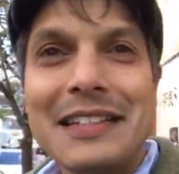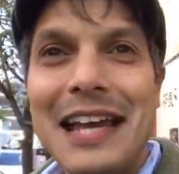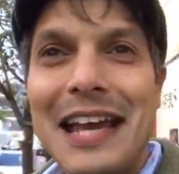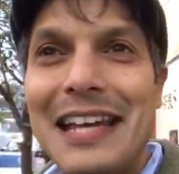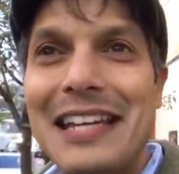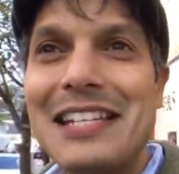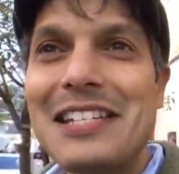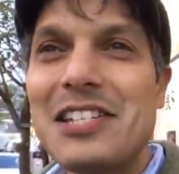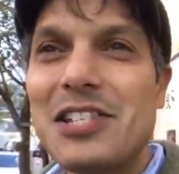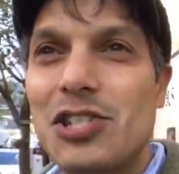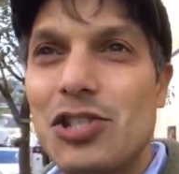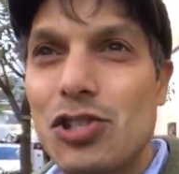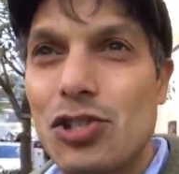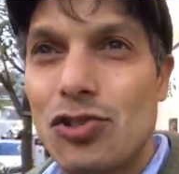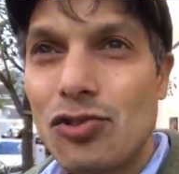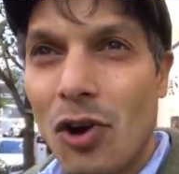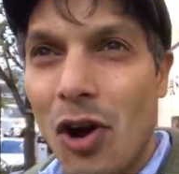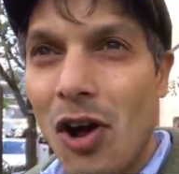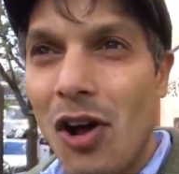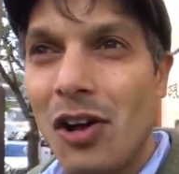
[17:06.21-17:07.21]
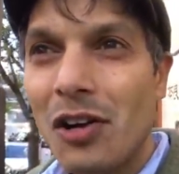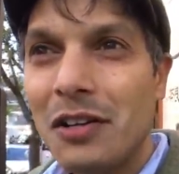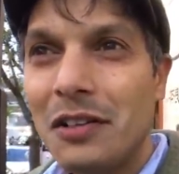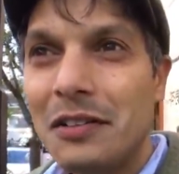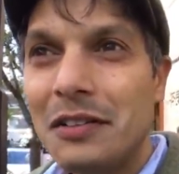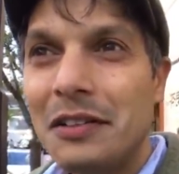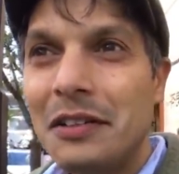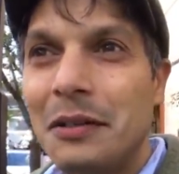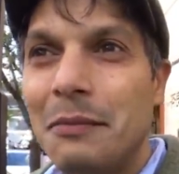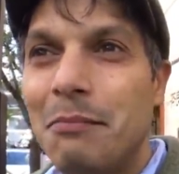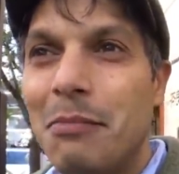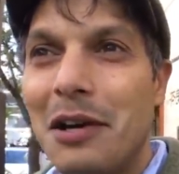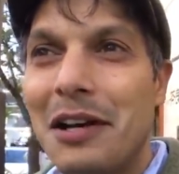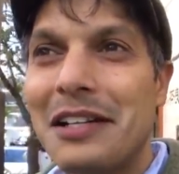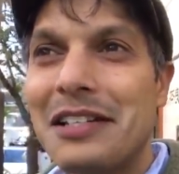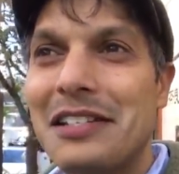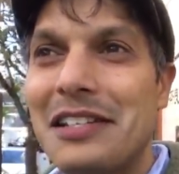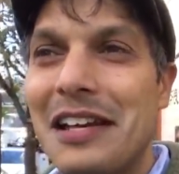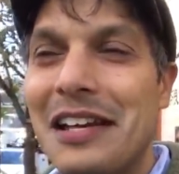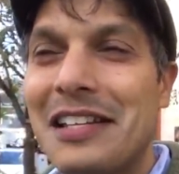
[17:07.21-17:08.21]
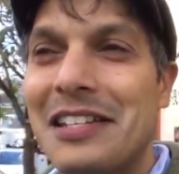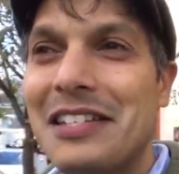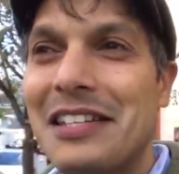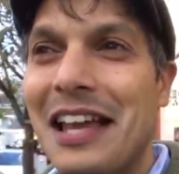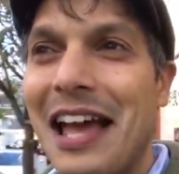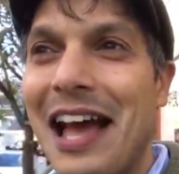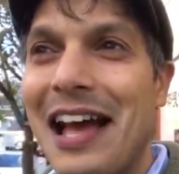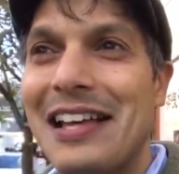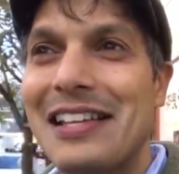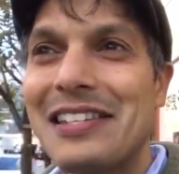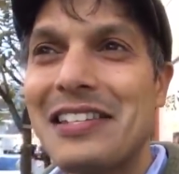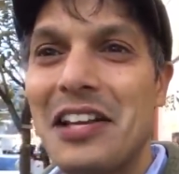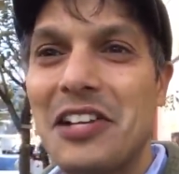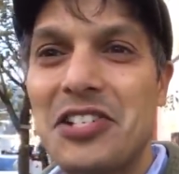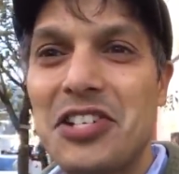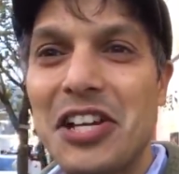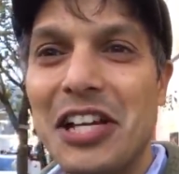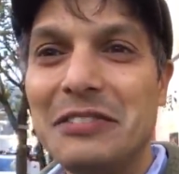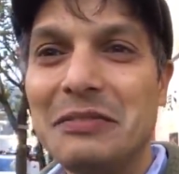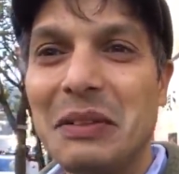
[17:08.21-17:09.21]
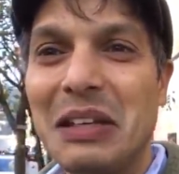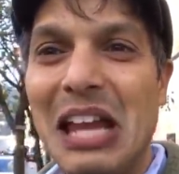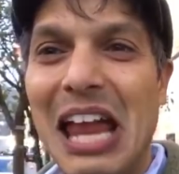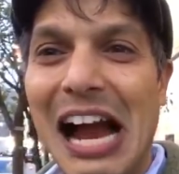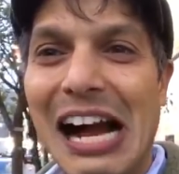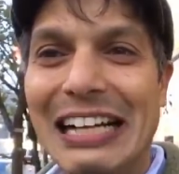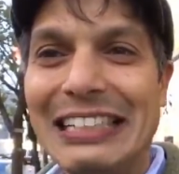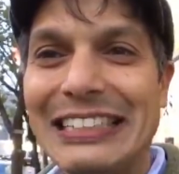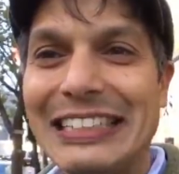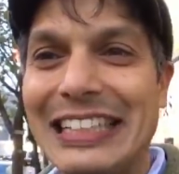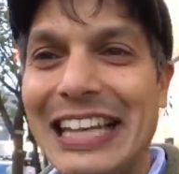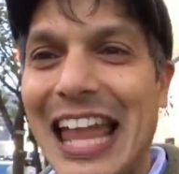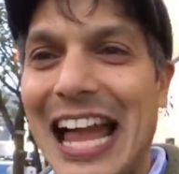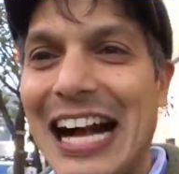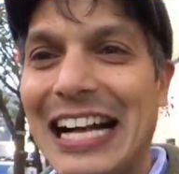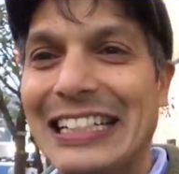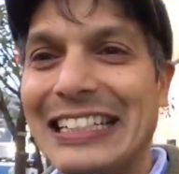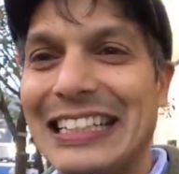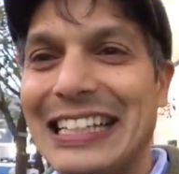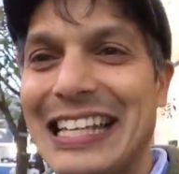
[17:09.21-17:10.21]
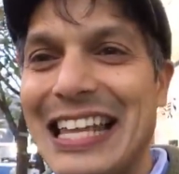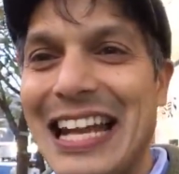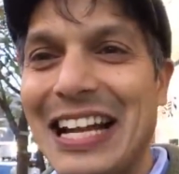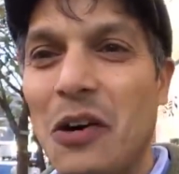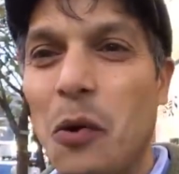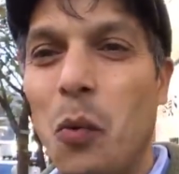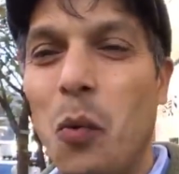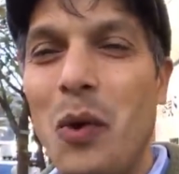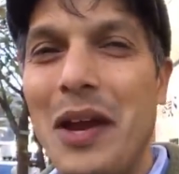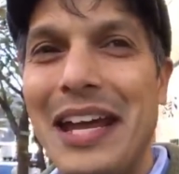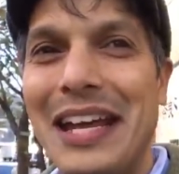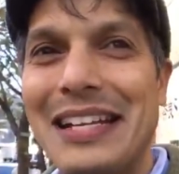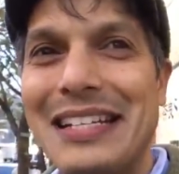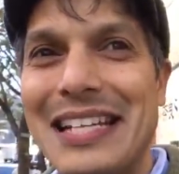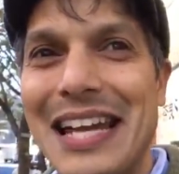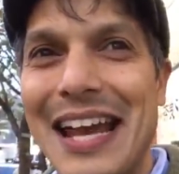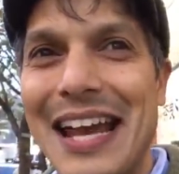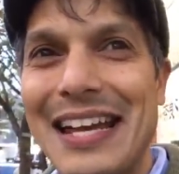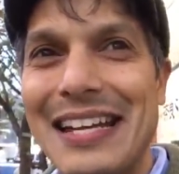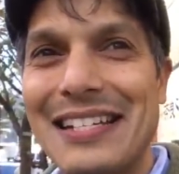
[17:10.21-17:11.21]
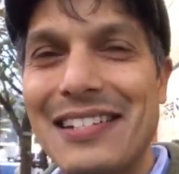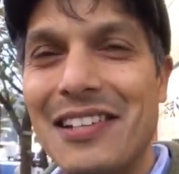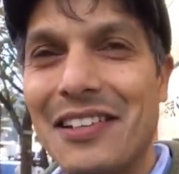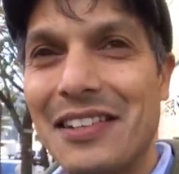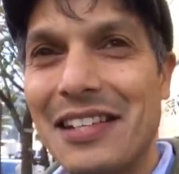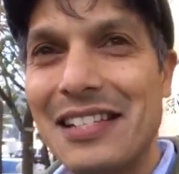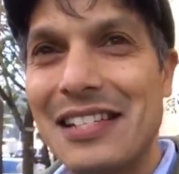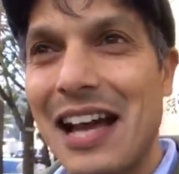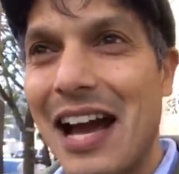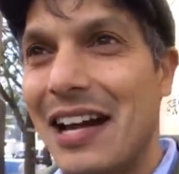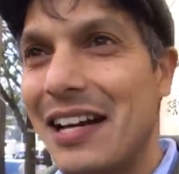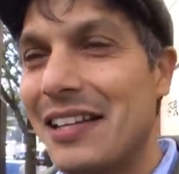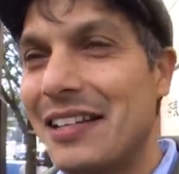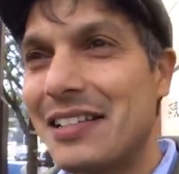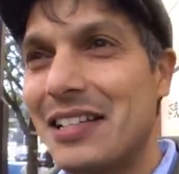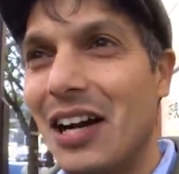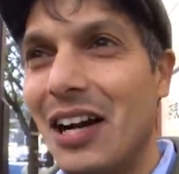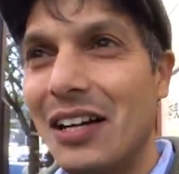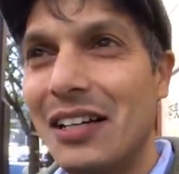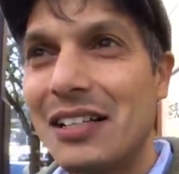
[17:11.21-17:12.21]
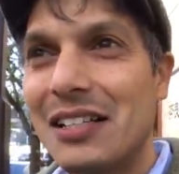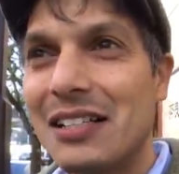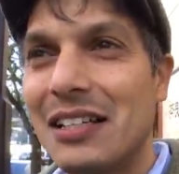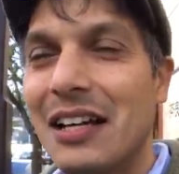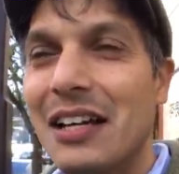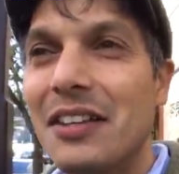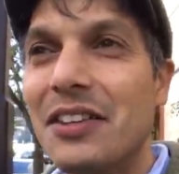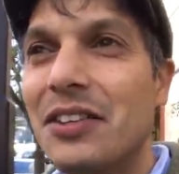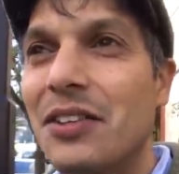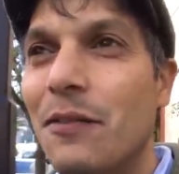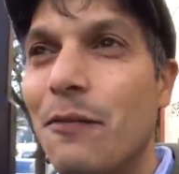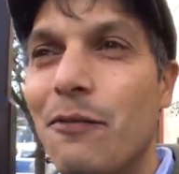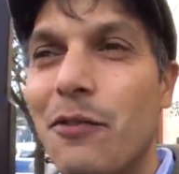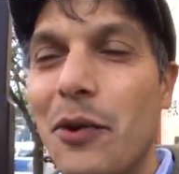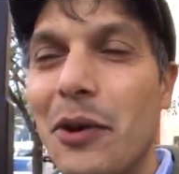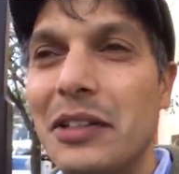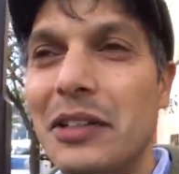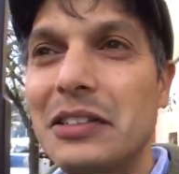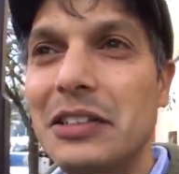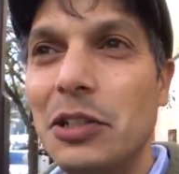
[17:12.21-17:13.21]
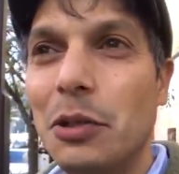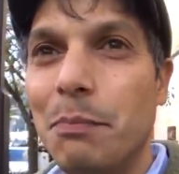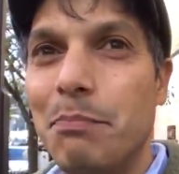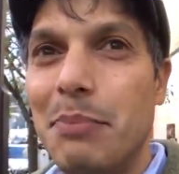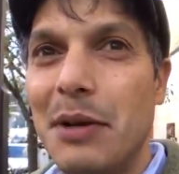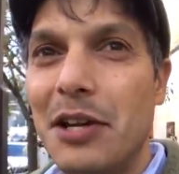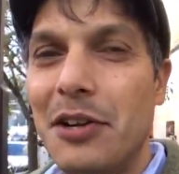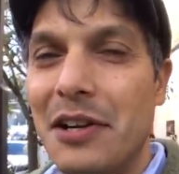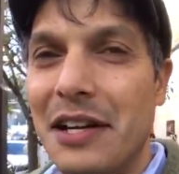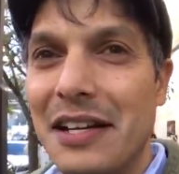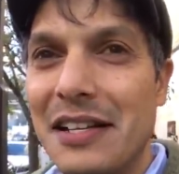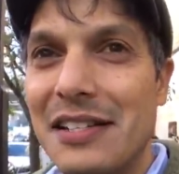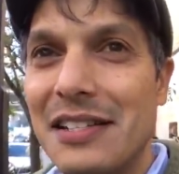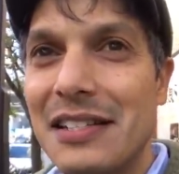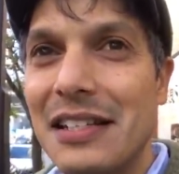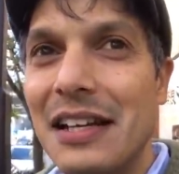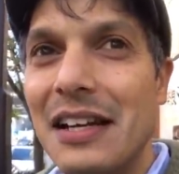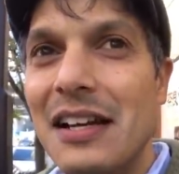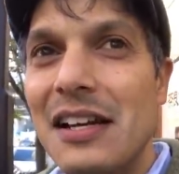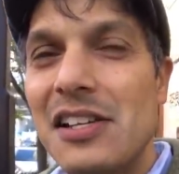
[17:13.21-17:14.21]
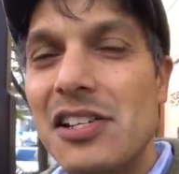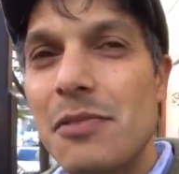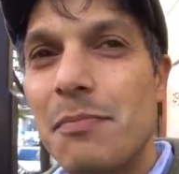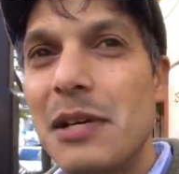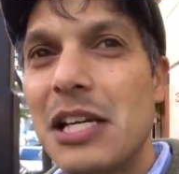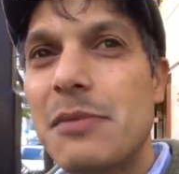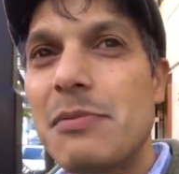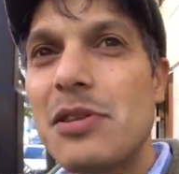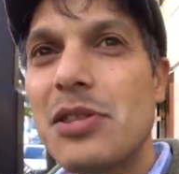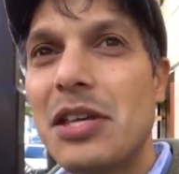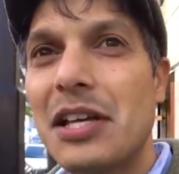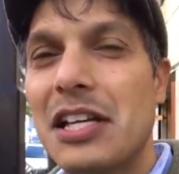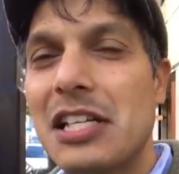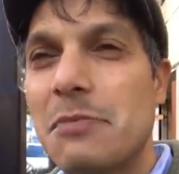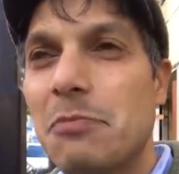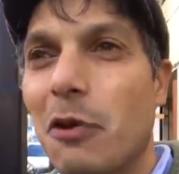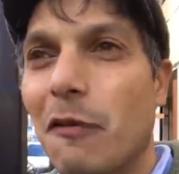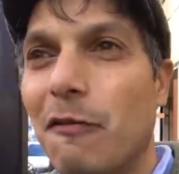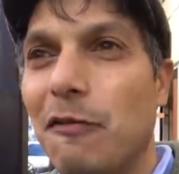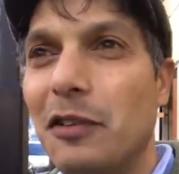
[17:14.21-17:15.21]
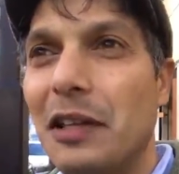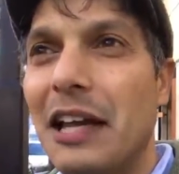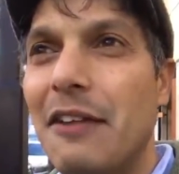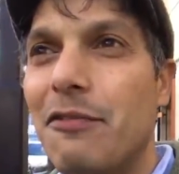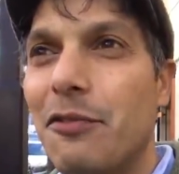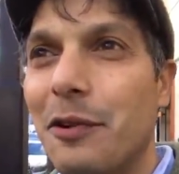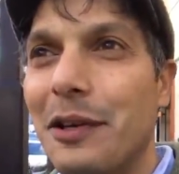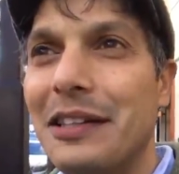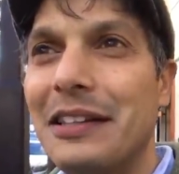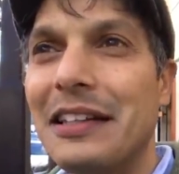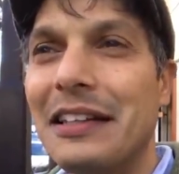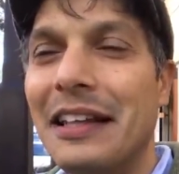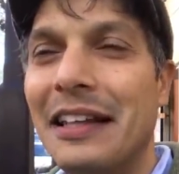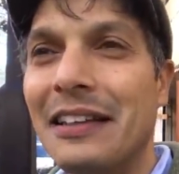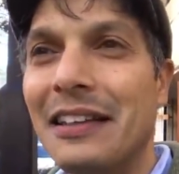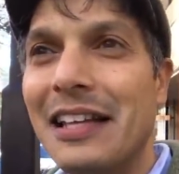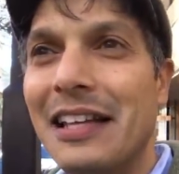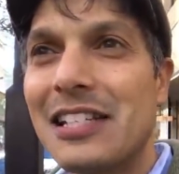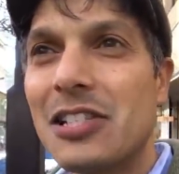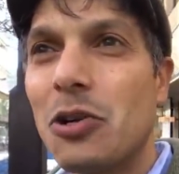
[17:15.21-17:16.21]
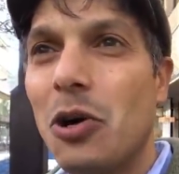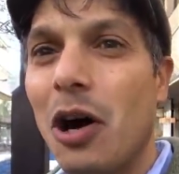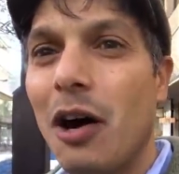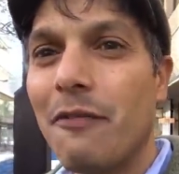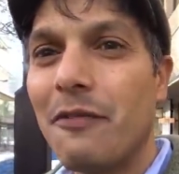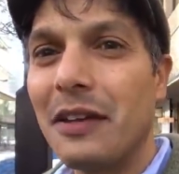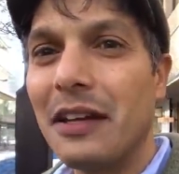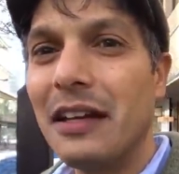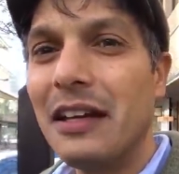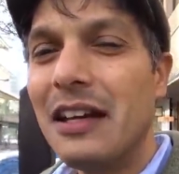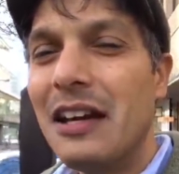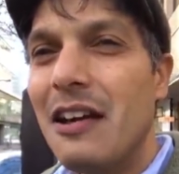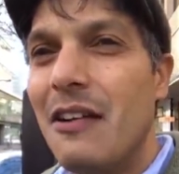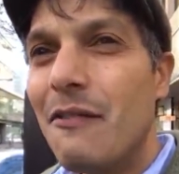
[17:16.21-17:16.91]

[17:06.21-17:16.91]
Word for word: It tastes strong, but it it has such a like a weak taste on the side of the tongues. There's very little bitterness. So it makes me think it's more flavoring and less coffee.